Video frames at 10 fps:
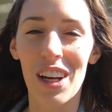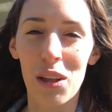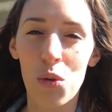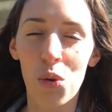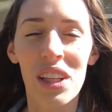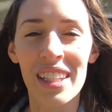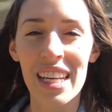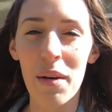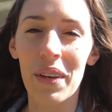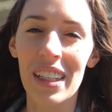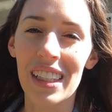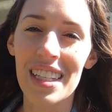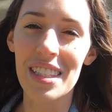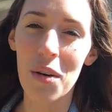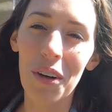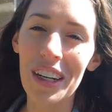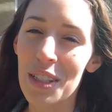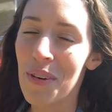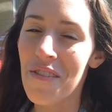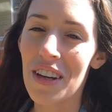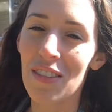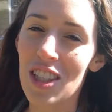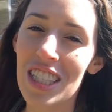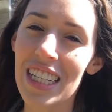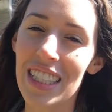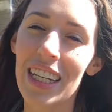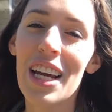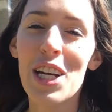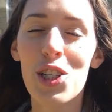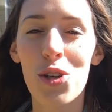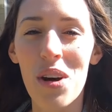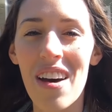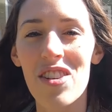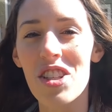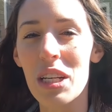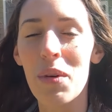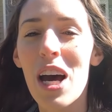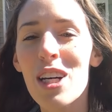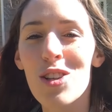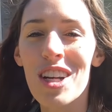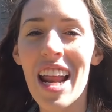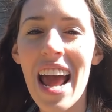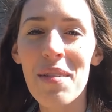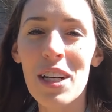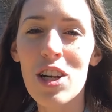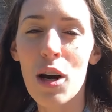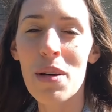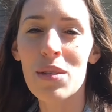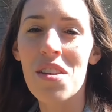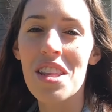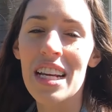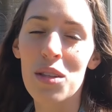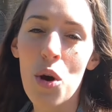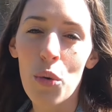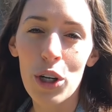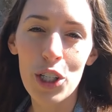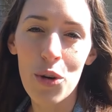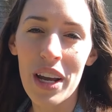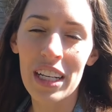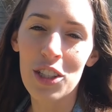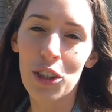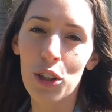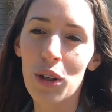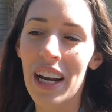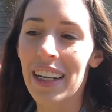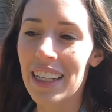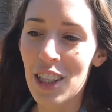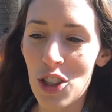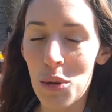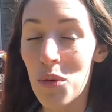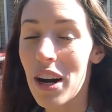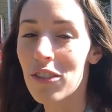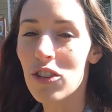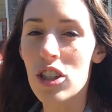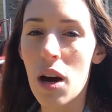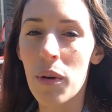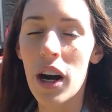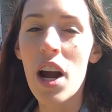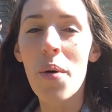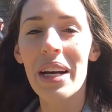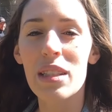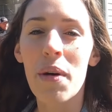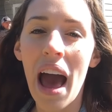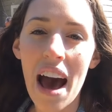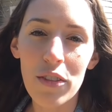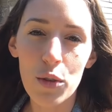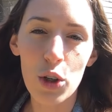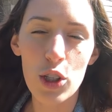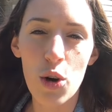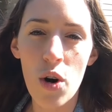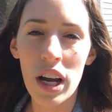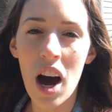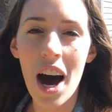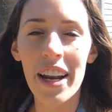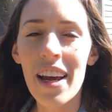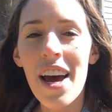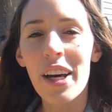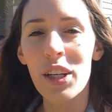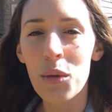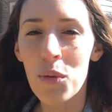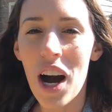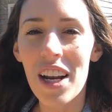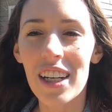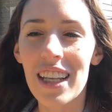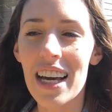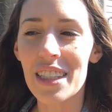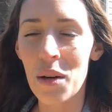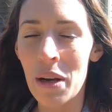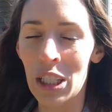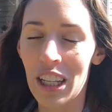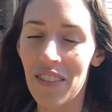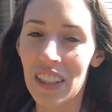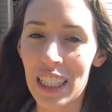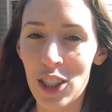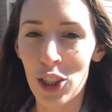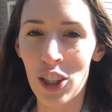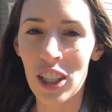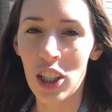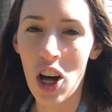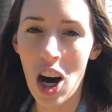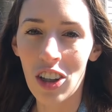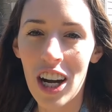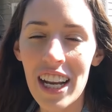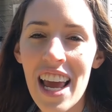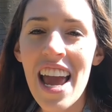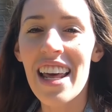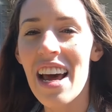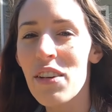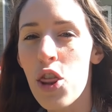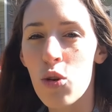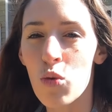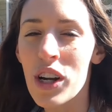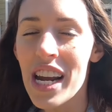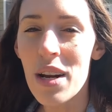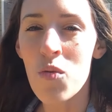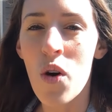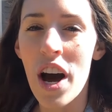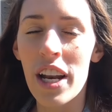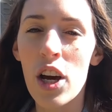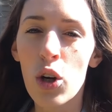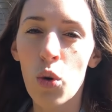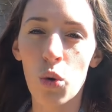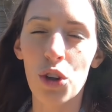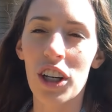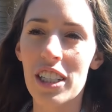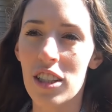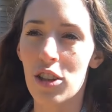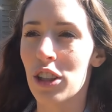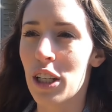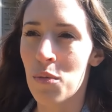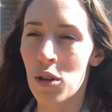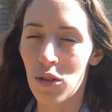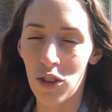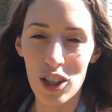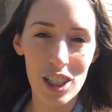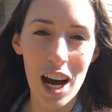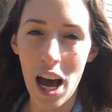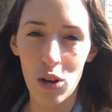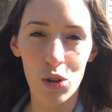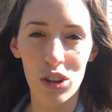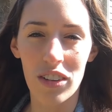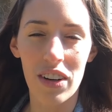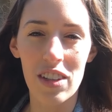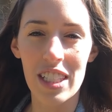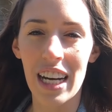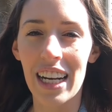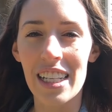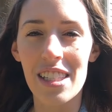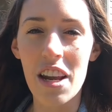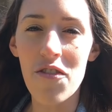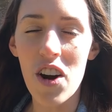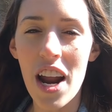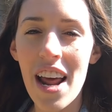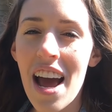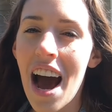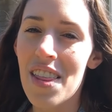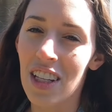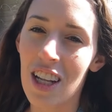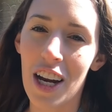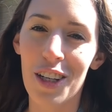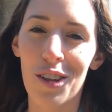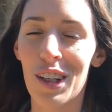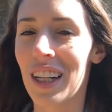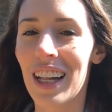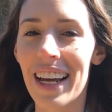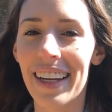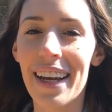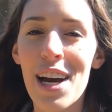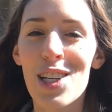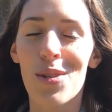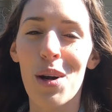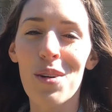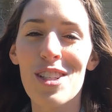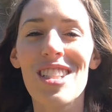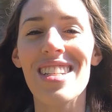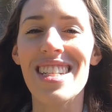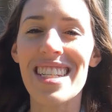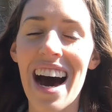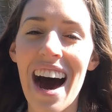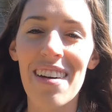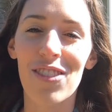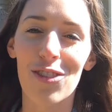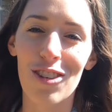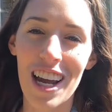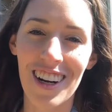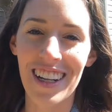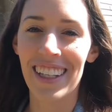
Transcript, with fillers: A lot of the cool things happen in the summer. It's my favorite season to have a Jeep. So today I'm gonna talk about some of the things we're doing to kind of get the Jeep ready for summer. We got some half doors going on, another product that is gonna make your life easier in the long run, and I have a three-in-one cooler. It's literally the most versatile cooler I've ever seen. It's different. I think a lot of you are gonna like it. So why don't we just dive right on